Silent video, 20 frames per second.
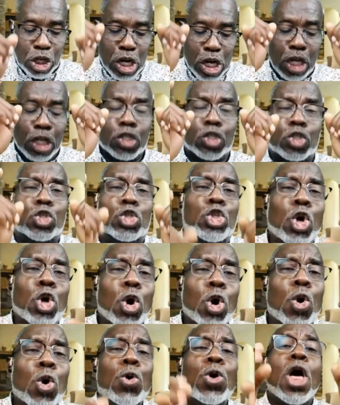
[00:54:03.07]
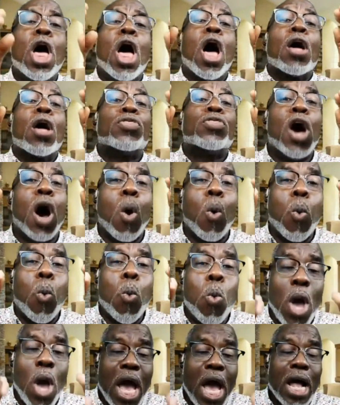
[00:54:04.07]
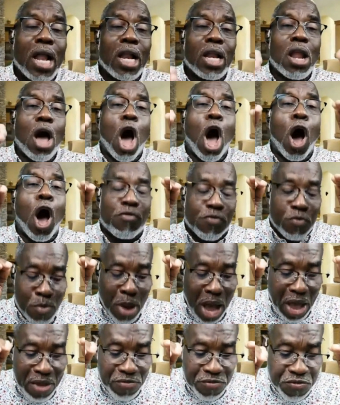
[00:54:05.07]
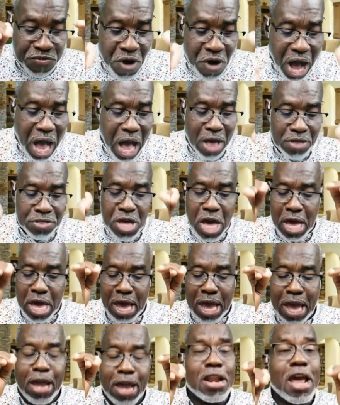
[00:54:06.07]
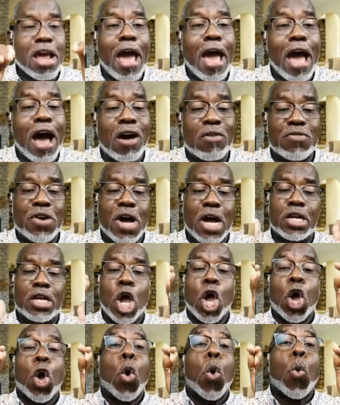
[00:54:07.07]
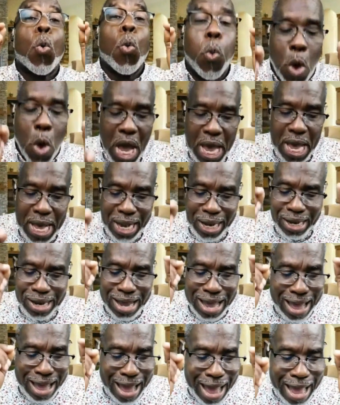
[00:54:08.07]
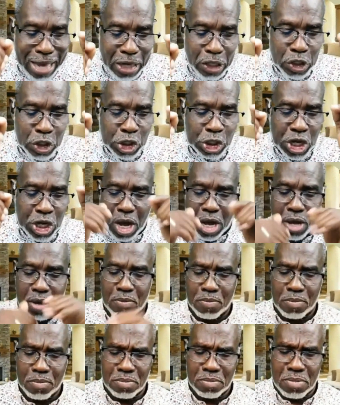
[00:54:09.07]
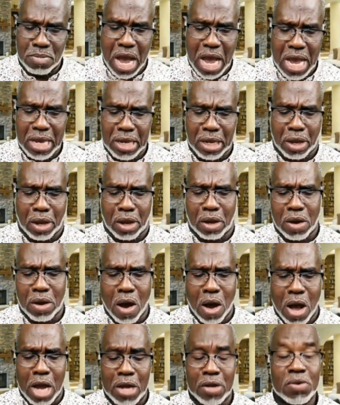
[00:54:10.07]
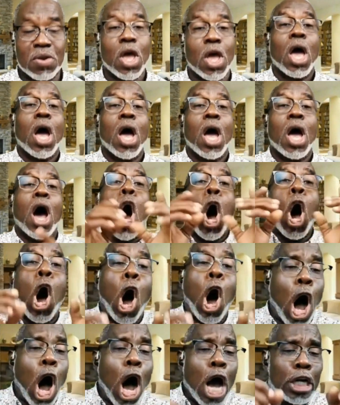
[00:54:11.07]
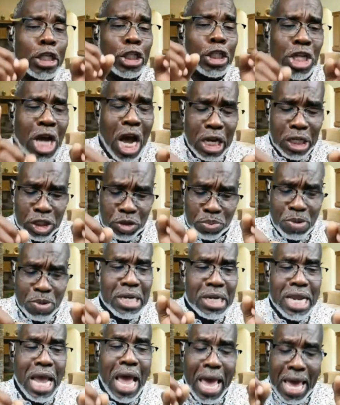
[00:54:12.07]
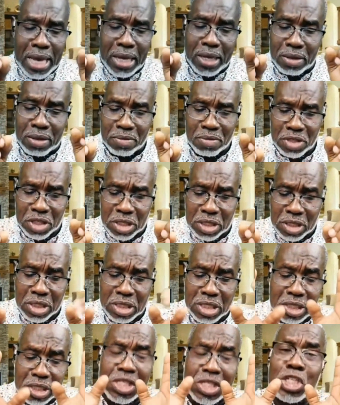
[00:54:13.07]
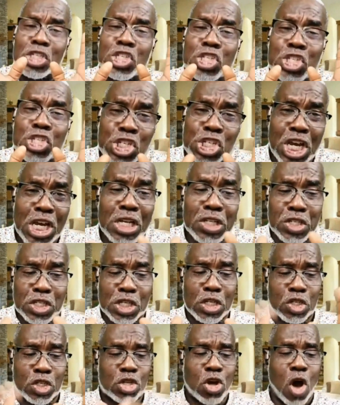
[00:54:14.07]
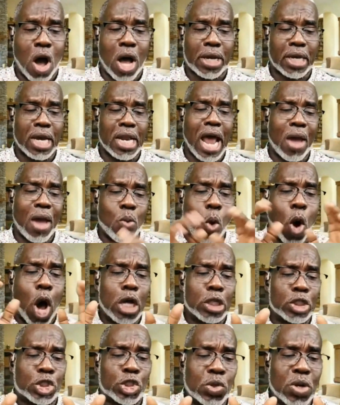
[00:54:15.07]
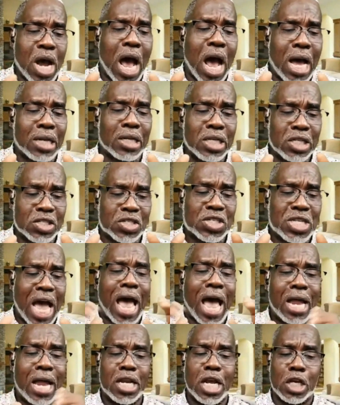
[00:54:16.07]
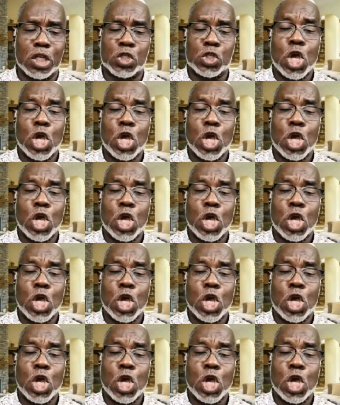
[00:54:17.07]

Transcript: do the will of my Father in heaven will enter. My God. On Judgment Day, this is Jesus talking. I want you to understand this.